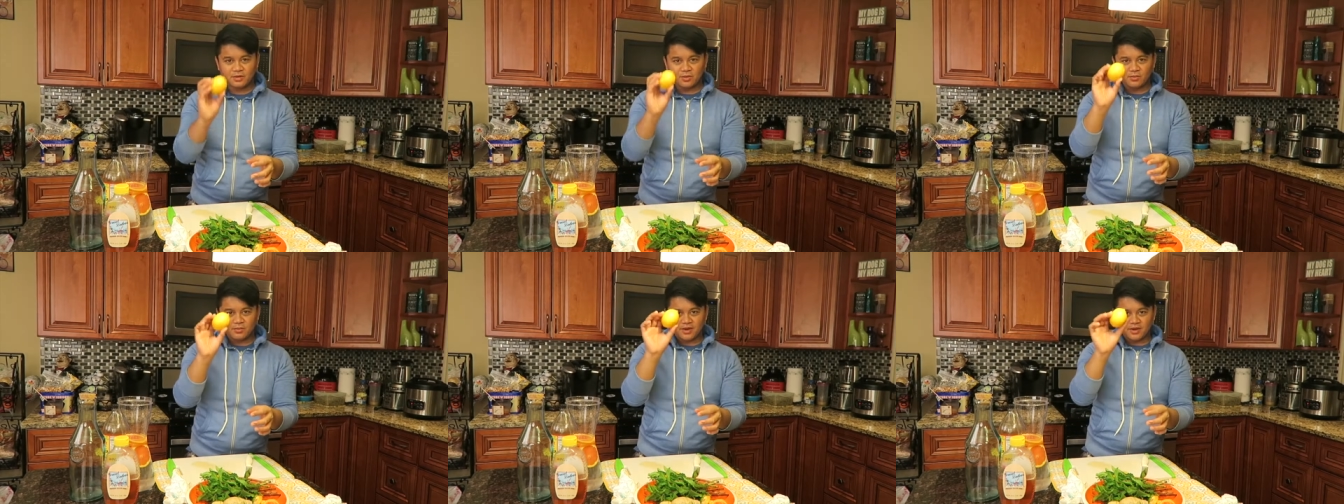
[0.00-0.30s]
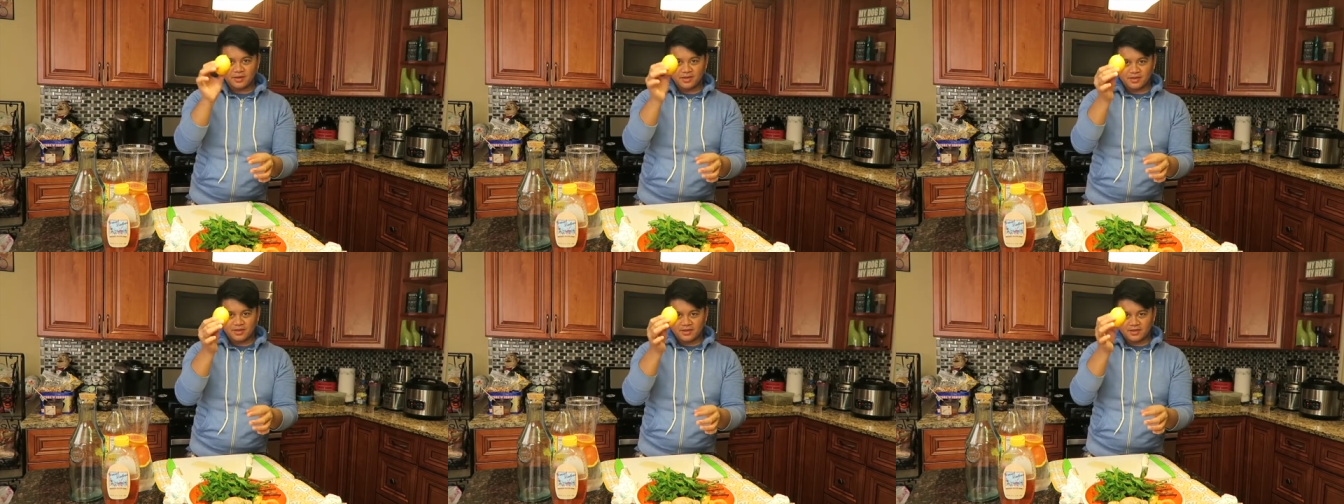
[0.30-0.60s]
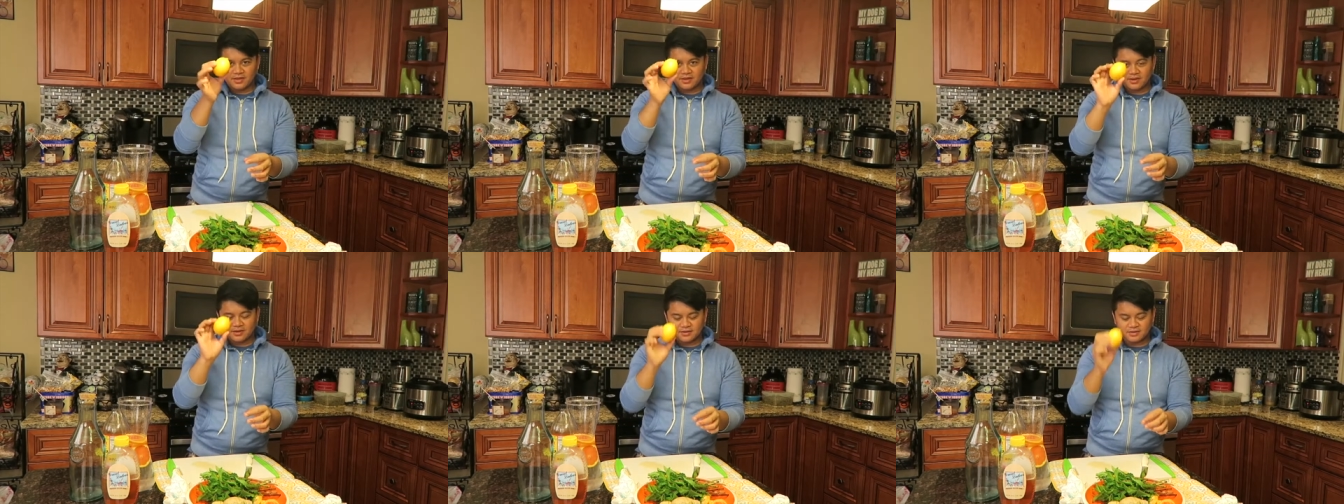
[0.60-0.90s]
go
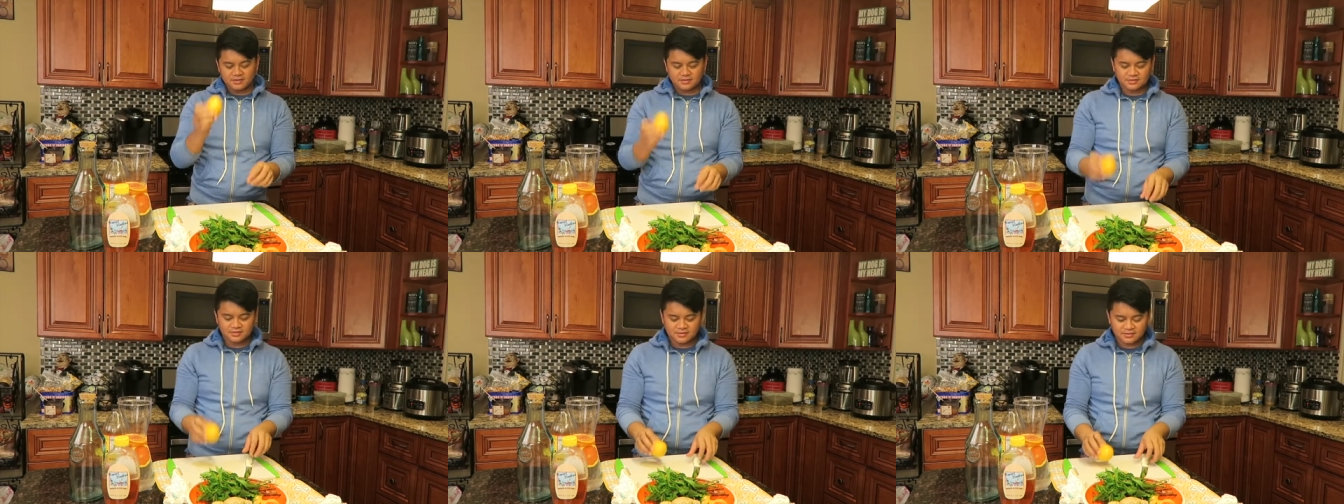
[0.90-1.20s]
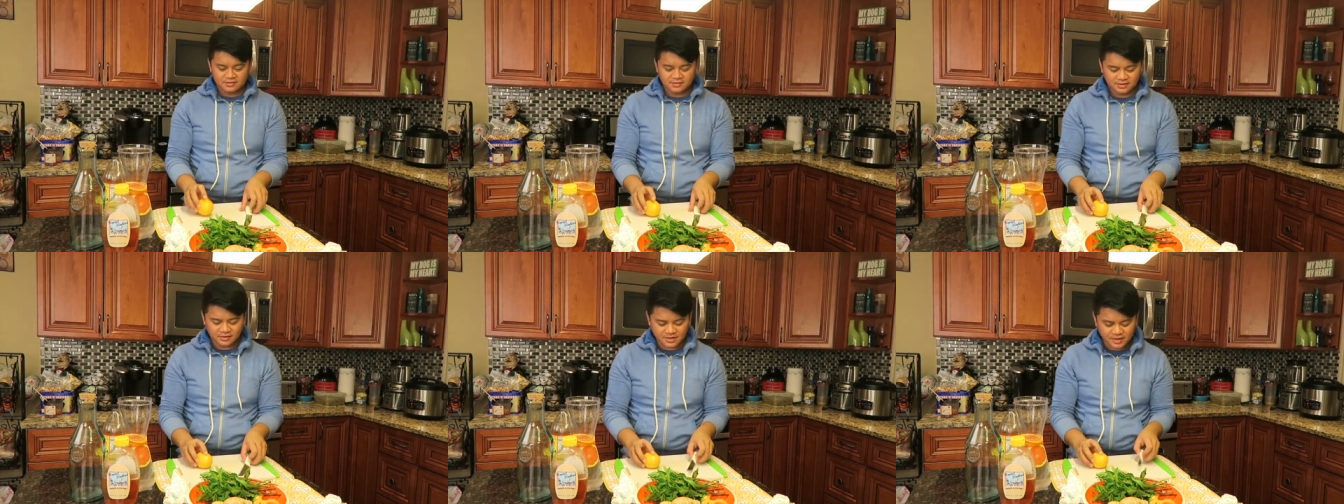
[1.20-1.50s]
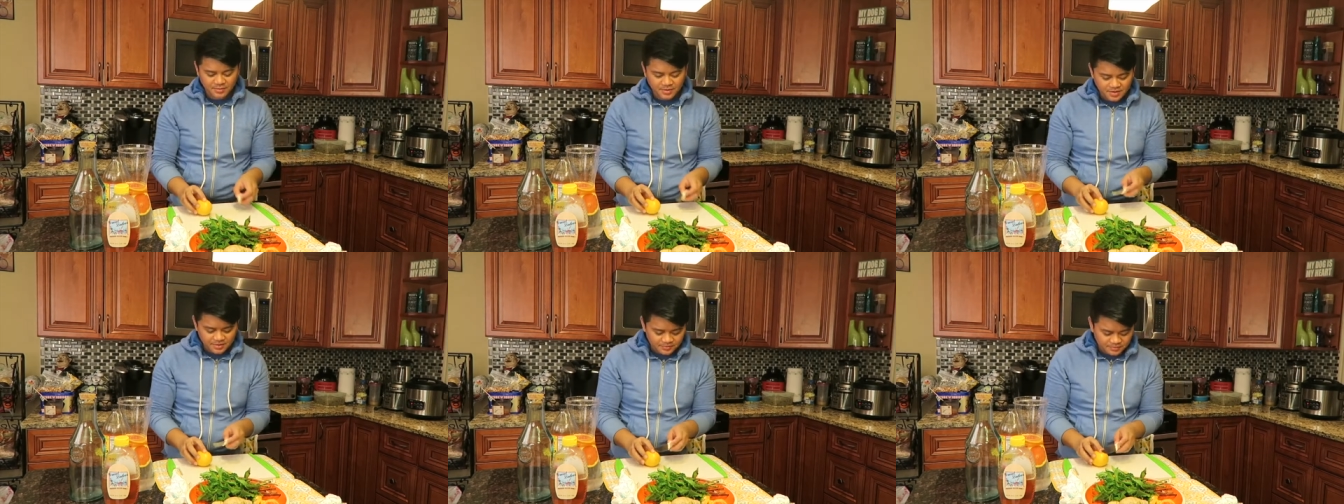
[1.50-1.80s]
with the
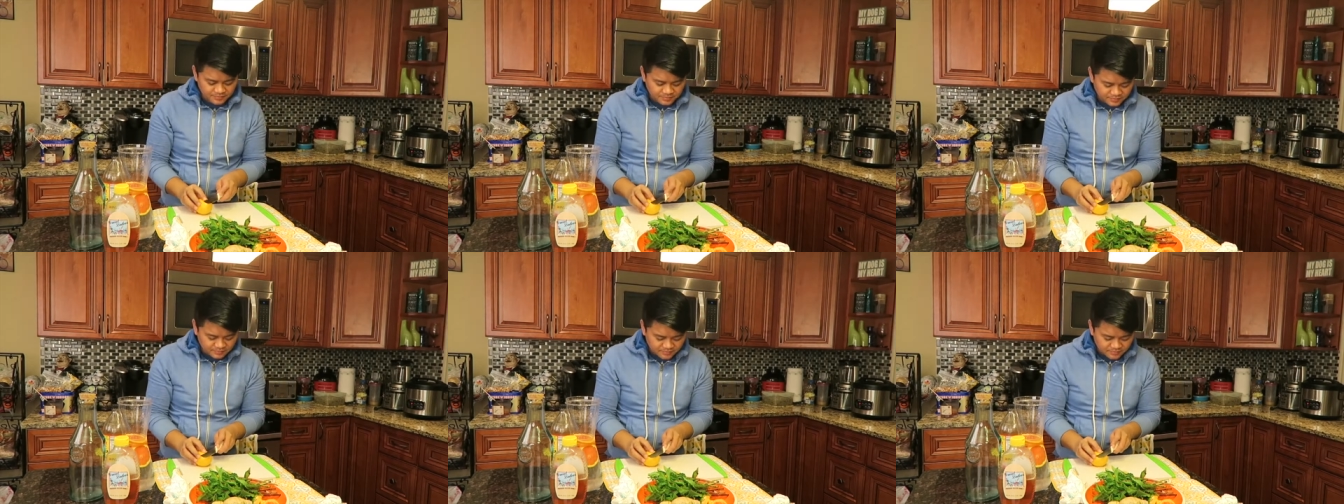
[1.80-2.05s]
lemon.